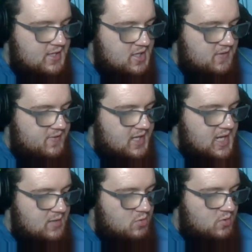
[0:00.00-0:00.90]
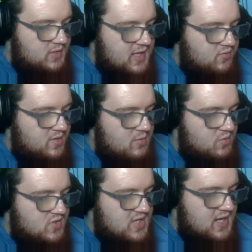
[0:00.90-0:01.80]
Do you think it will definitely will
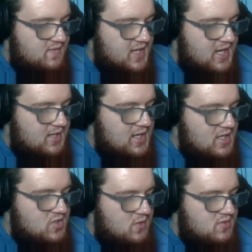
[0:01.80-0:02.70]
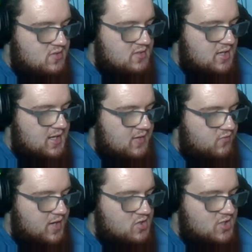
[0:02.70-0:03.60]
save the Indiana Jones, uh,
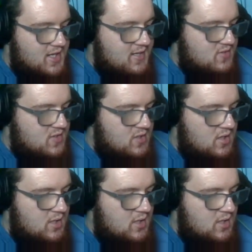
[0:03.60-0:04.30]
franchise?